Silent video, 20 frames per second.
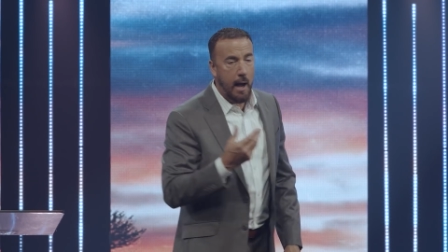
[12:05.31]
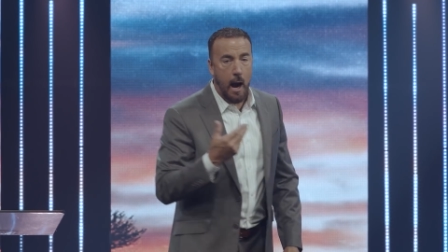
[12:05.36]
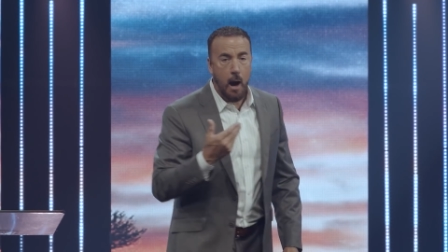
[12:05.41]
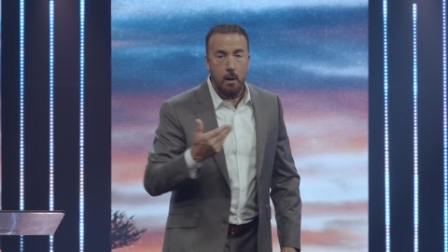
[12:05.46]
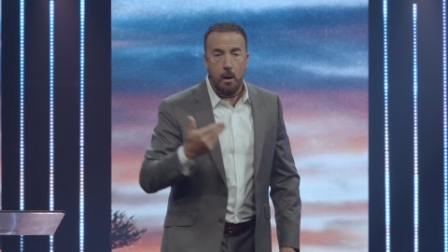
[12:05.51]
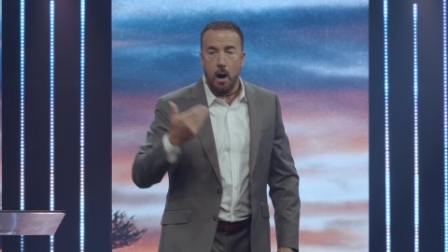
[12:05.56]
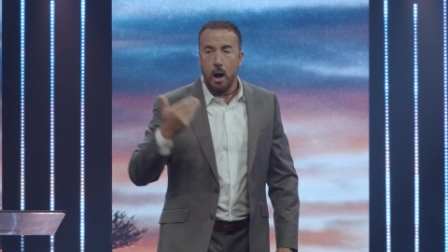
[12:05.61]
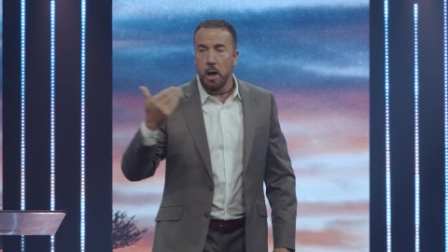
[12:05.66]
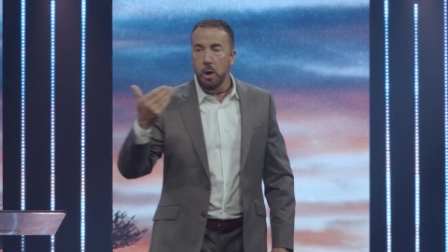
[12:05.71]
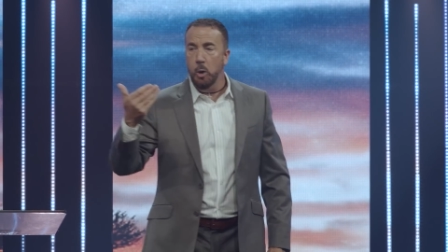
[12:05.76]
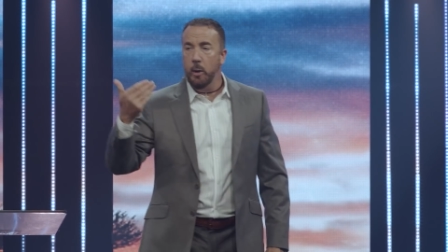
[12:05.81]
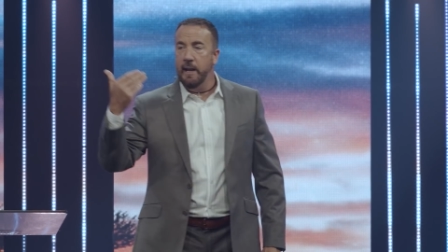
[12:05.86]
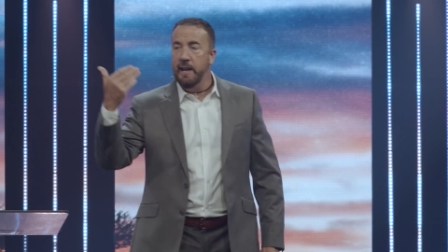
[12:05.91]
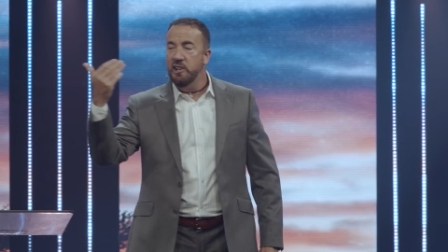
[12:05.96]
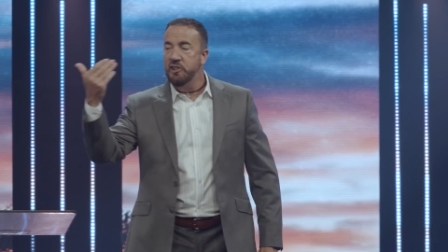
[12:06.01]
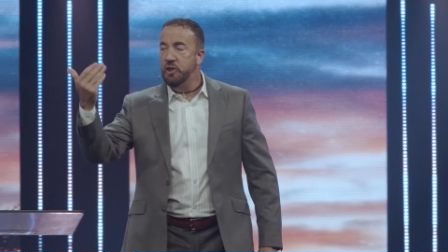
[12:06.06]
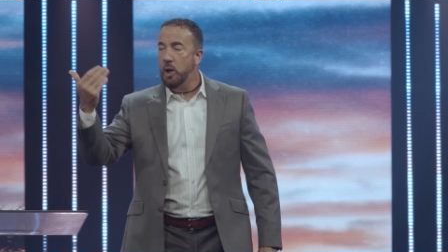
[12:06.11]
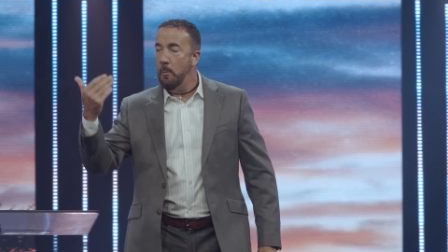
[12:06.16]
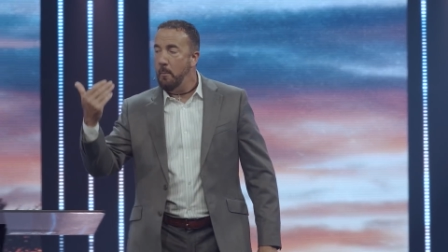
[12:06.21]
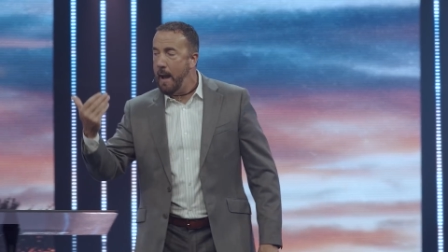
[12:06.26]
our honoring
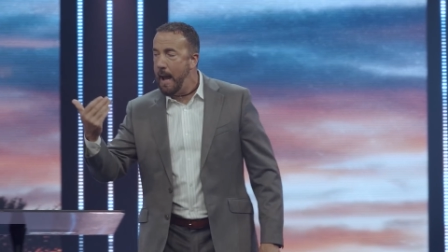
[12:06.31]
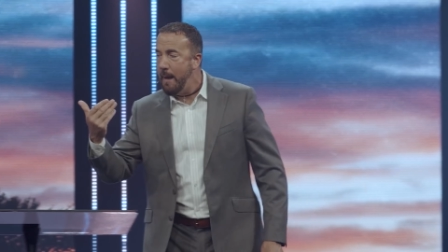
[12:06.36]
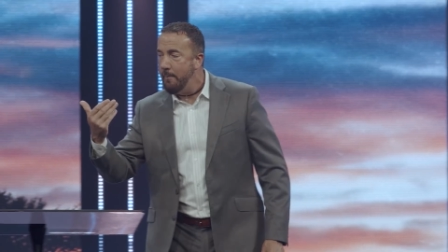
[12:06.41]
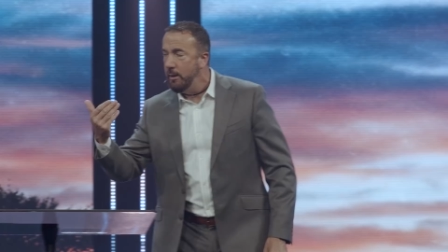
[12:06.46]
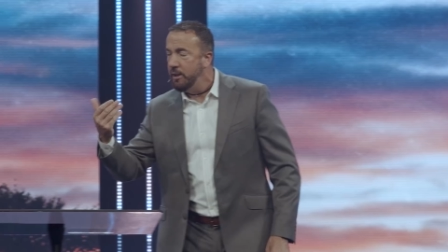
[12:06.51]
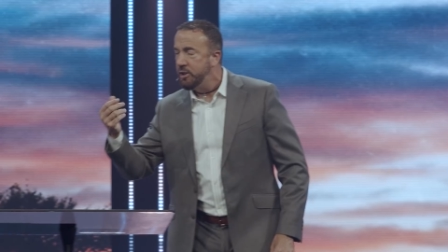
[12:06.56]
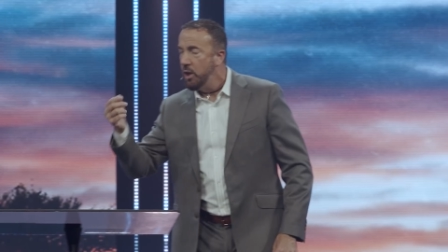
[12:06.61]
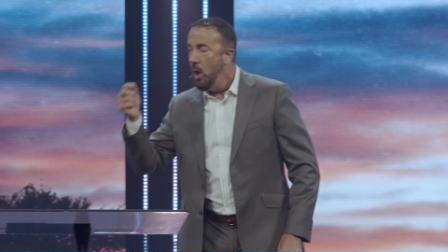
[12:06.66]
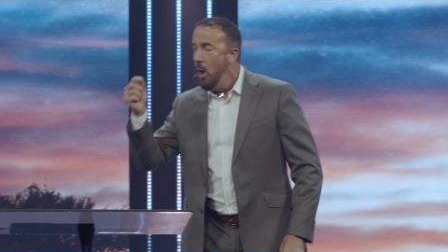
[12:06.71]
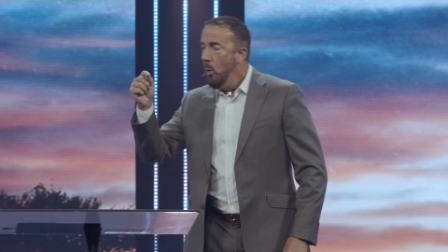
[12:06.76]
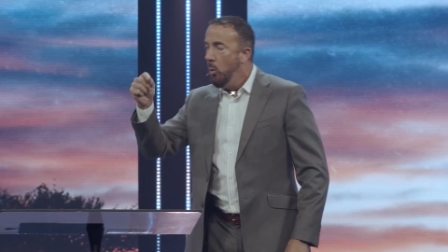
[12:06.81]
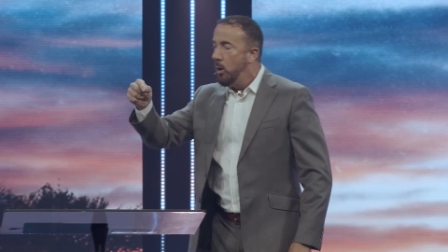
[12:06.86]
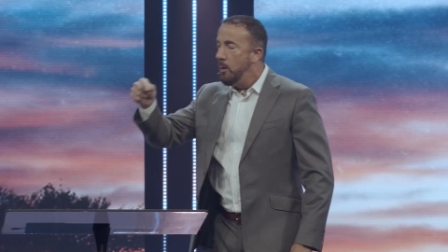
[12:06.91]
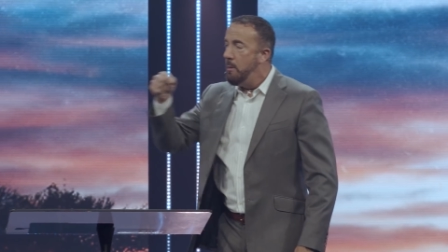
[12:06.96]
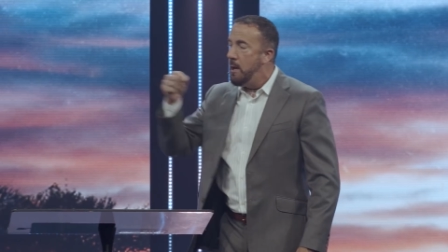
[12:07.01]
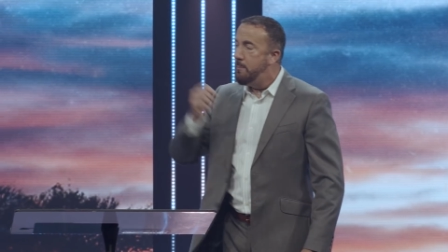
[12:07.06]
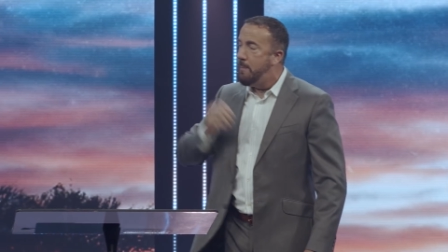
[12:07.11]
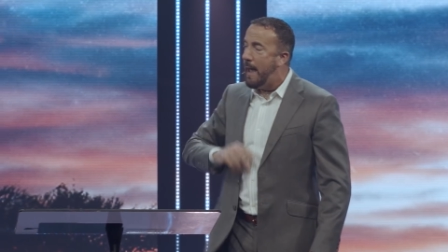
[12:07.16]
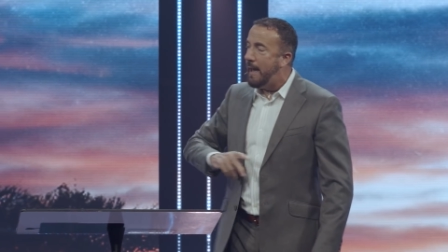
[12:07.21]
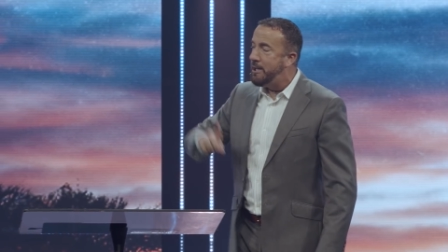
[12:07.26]
his commandments would
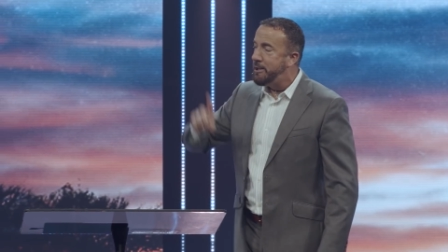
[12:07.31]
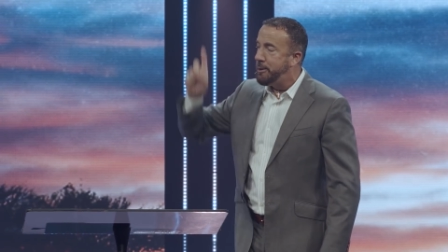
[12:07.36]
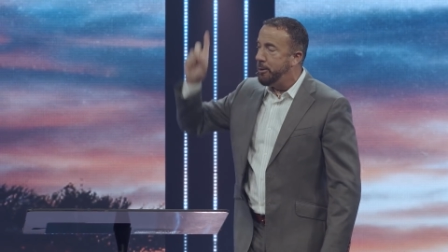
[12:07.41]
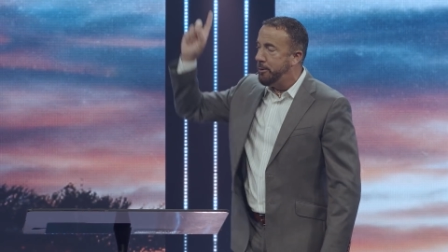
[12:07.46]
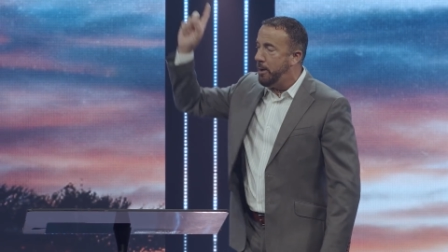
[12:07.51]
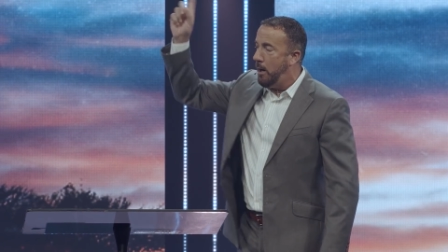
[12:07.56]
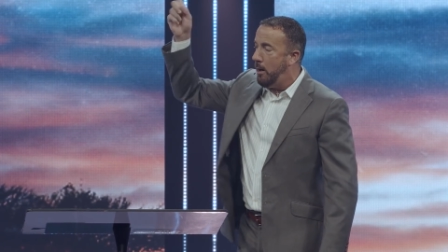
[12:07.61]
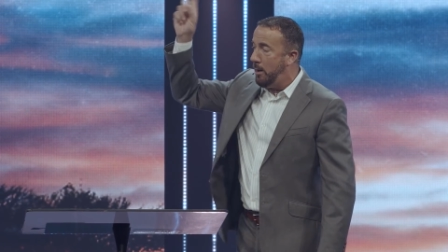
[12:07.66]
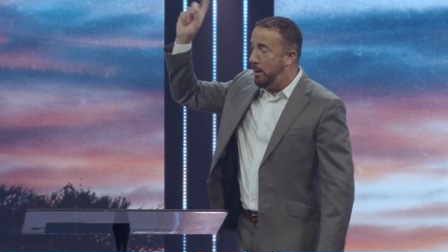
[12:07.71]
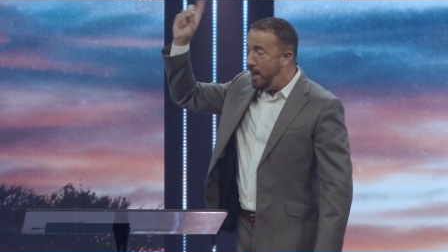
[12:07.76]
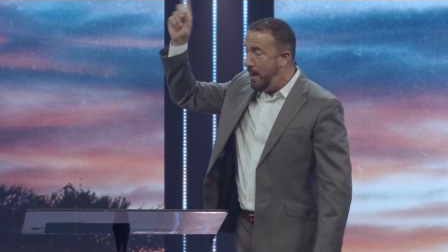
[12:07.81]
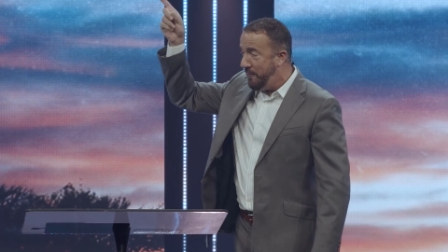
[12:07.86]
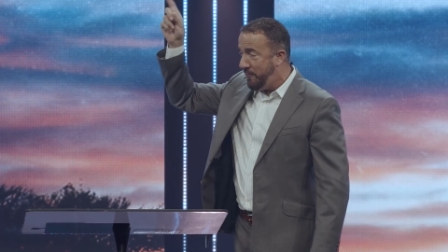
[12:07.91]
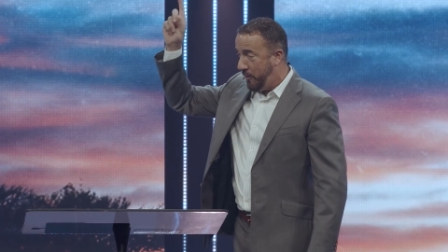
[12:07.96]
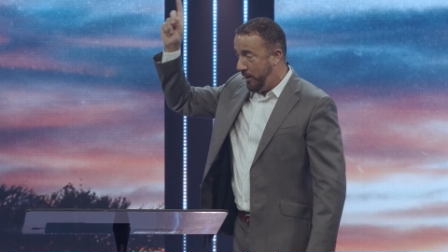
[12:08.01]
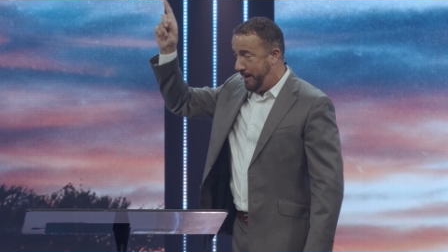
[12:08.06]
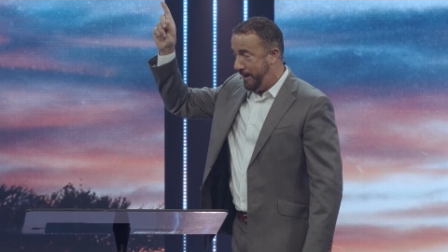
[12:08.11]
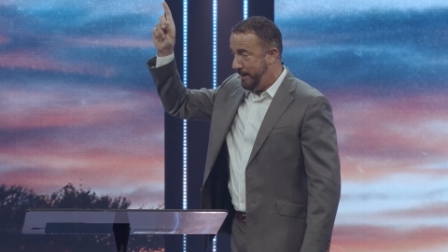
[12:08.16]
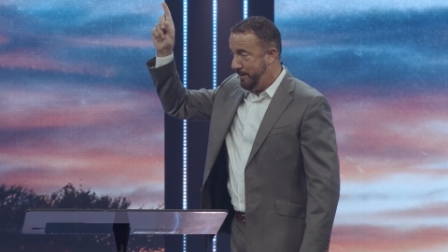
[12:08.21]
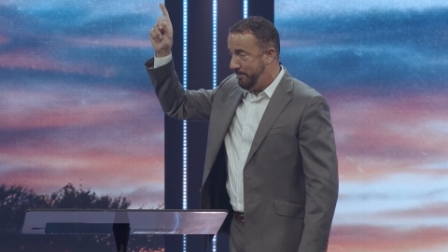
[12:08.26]
be based on our love
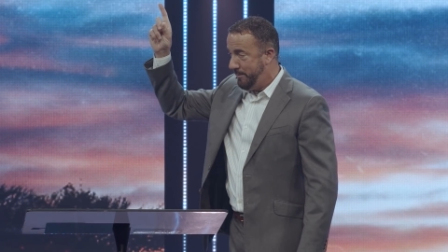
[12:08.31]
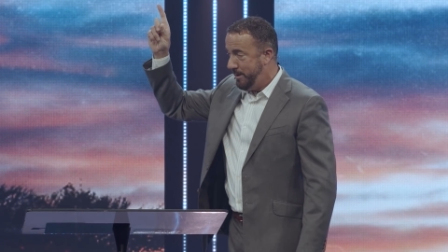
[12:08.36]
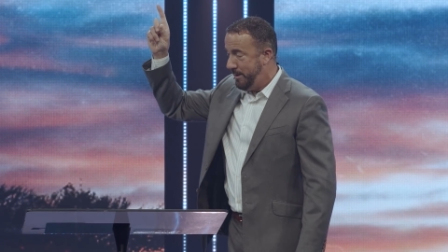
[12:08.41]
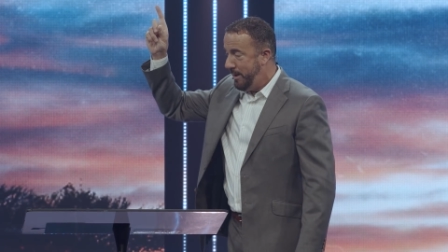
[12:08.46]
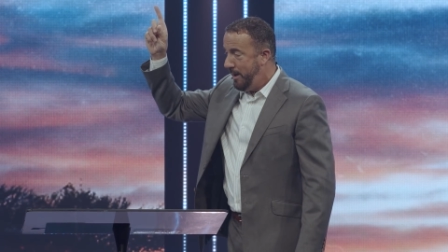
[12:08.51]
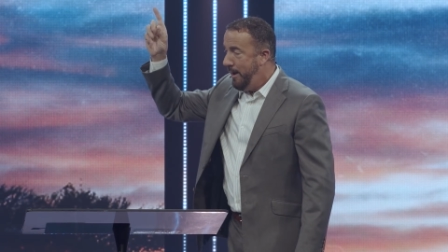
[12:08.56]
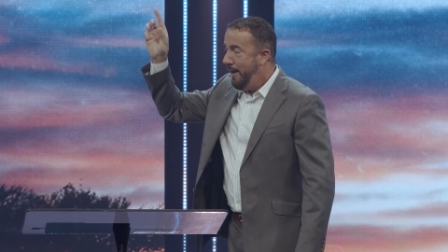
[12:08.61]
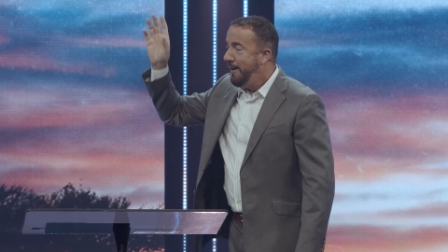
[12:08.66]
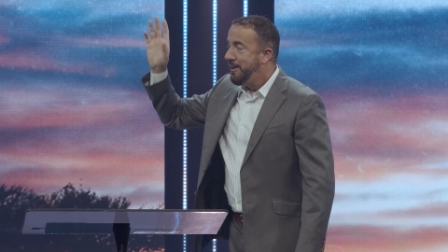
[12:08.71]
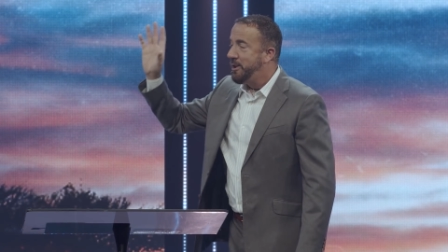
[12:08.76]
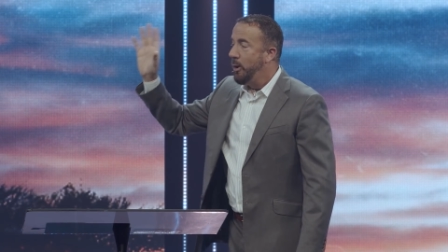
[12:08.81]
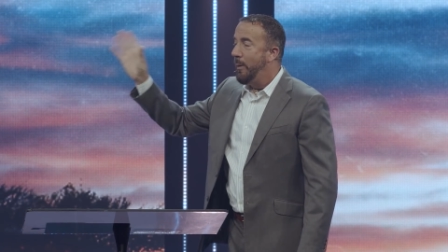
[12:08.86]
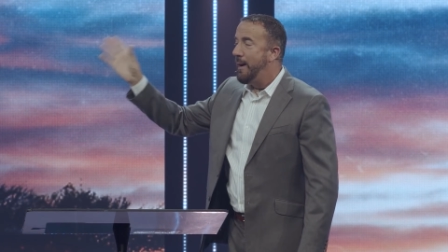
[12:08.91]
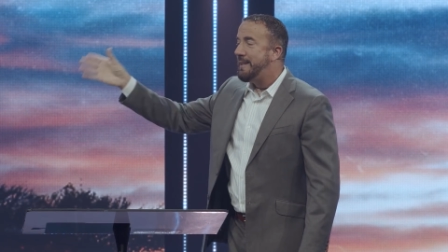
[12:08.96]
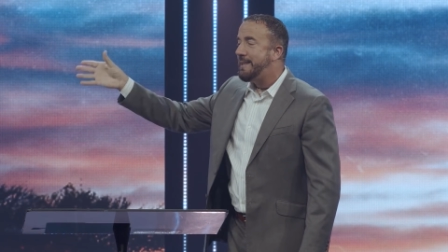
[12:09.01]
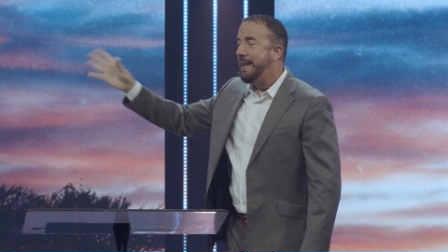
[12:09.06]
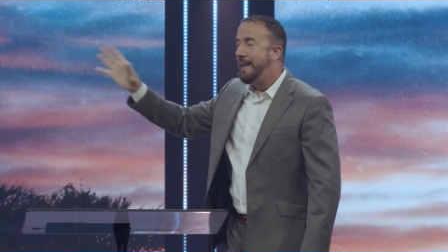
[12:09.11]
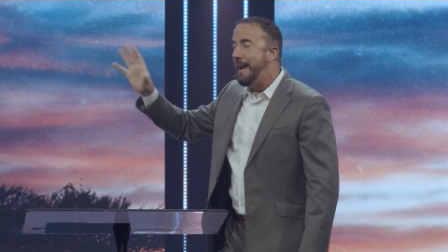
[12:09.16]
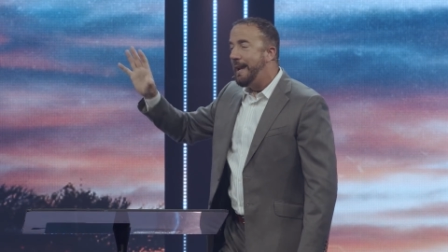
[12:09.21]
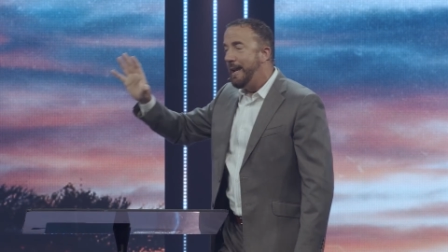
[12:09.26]
for him. So
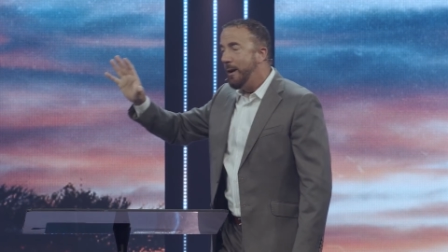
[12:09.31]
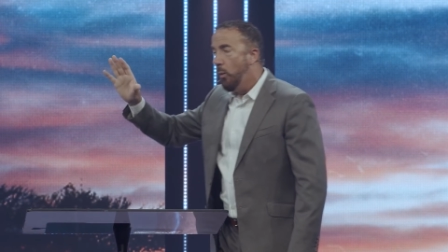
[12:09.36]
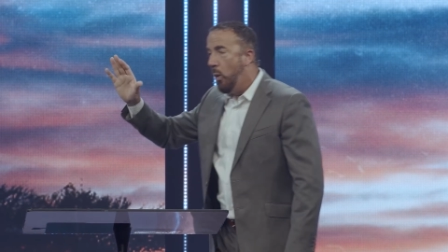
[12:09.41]
is it any